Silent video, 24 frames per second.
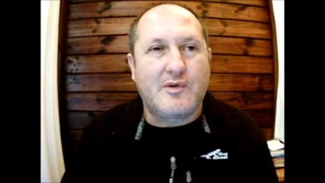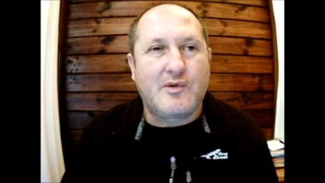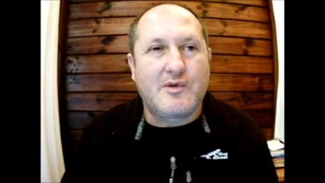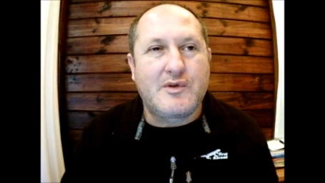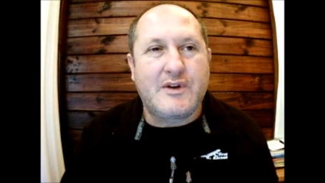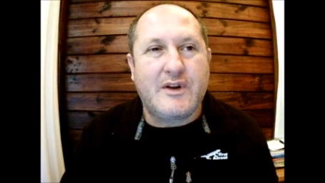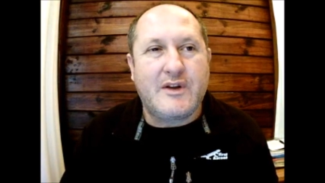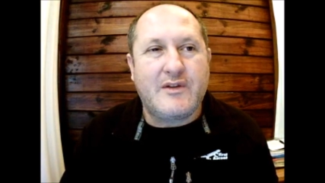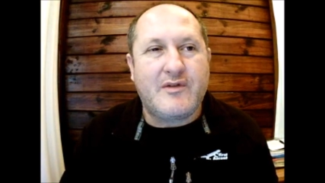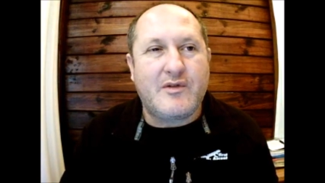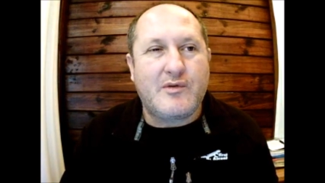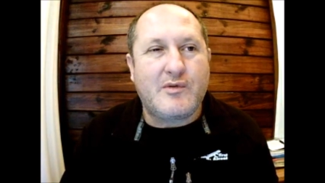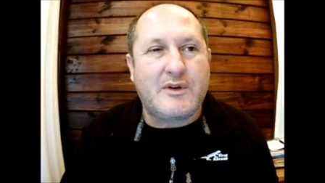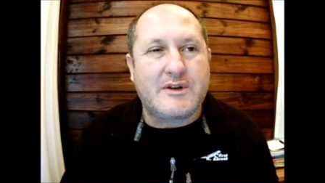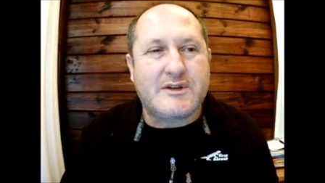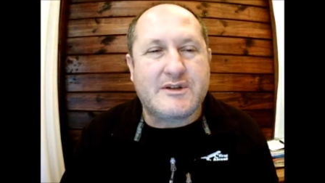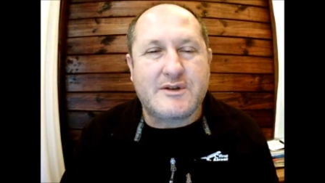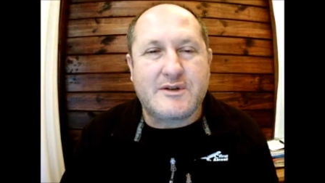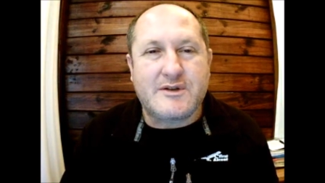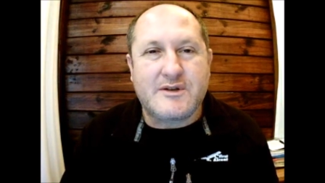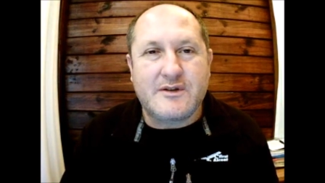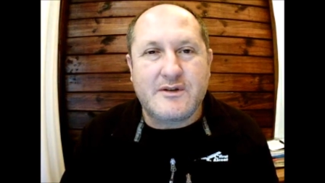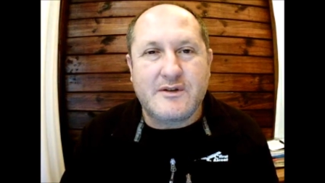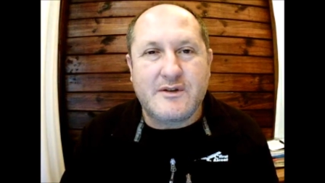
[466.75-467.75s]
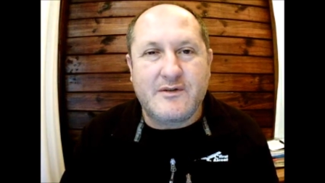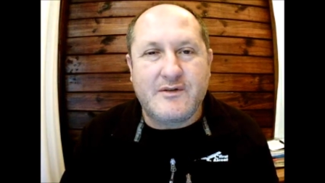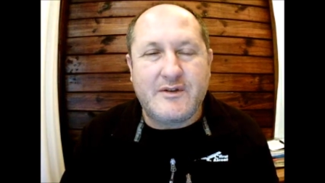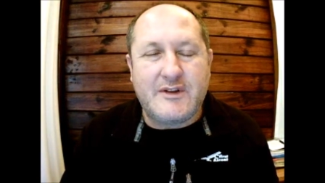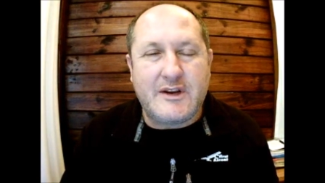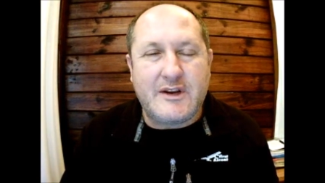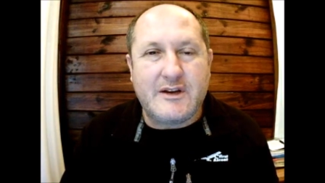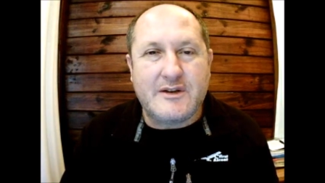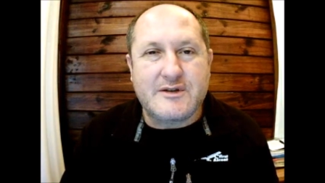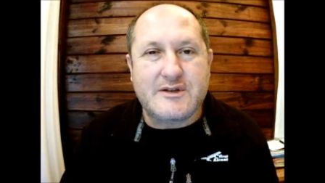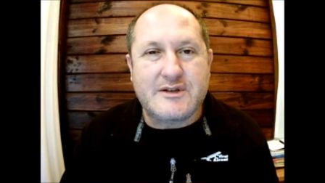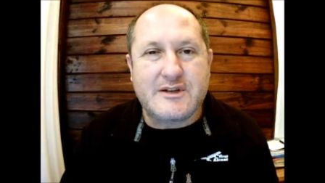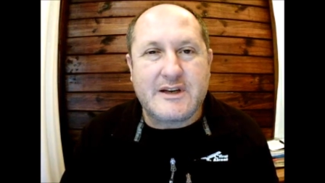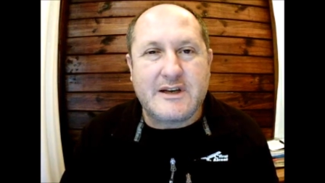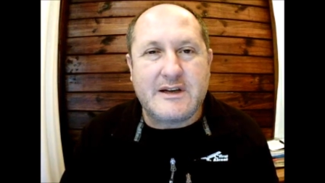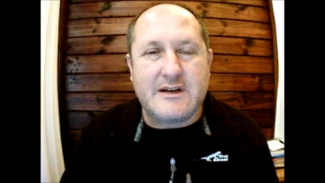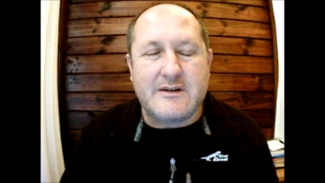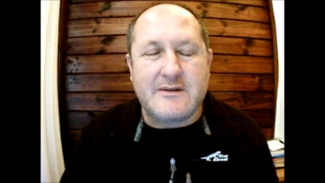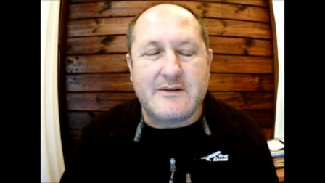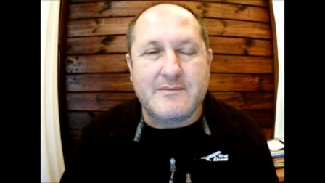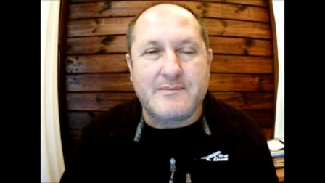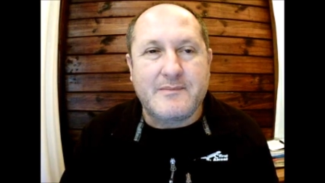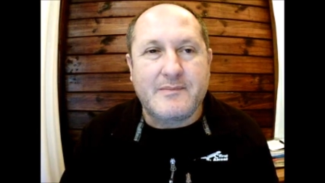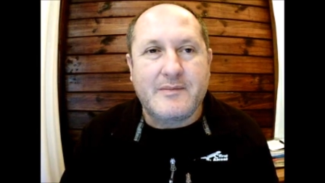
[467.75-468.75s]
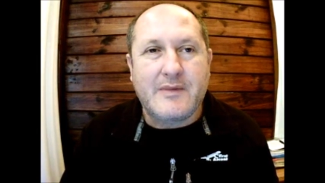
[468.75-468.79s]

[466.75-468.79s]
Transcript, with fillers: or never watch the videos again.